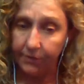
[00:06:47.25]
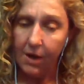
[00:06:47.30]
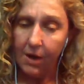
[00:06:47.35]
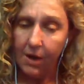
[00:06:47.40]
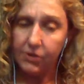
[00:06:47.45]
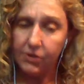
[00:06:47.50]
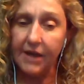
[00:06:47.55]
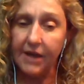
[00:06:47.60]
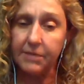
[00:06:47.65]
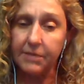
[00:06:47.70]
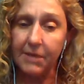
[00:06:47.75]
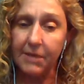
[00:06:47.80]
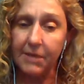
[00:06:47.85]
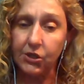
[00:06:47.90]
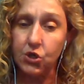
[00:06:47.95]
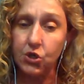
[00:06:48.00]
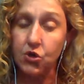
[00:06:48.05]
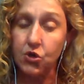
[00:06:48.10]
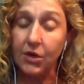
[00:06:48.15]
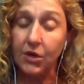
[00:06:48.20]
So you have to make
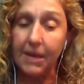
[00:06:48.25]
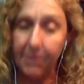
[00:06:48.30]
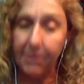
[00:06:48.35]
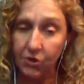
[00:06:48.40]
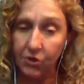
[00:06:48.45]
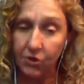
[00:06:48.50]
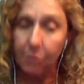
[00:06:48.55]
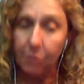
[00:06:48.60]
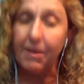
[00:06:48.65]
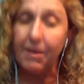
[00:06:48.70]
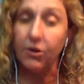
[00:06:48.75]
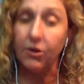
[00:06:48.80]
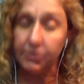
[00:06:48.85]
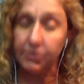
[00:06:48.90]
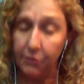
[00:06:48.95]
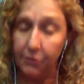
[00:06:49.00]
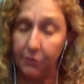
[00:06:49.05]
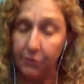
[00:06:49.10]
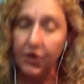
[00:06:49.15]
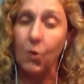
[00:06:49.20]
sure you're keeping your bowels
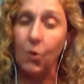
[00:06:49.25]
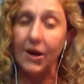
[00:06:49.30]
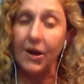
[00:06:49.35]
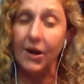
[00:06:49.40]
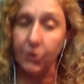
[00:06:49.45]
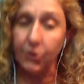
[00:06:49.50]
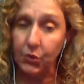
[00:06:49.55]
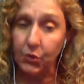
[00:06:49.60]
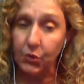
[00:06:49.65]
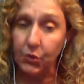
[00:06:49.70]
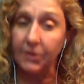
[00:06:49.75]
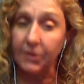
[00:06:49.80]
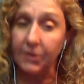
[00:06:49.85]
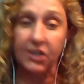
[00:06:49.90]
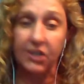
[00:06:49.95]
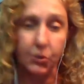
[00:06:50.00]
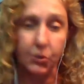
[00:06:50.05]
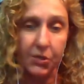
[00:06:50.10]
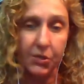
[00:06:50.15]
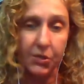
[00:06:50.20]
moving while you're doing this,
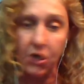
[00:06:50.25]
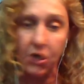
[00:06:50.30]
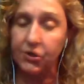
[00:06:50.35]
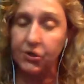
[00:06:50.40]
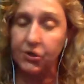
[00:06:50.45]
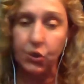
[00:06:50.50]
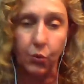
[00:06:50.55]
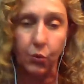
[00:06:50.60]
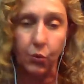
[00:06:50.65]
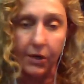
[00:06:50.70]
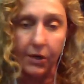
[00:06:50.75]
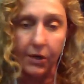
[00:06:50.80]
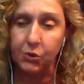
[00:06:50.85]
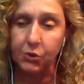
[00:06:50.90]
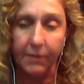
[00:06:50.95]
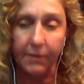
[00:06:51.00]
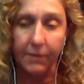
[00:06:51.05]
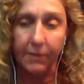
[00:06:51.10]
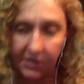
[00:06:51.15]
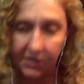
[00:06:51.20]
because we don't want you
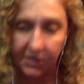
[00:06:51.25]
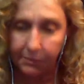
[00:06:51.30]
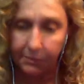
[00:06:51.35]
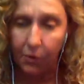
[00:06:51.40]
reabsorbing these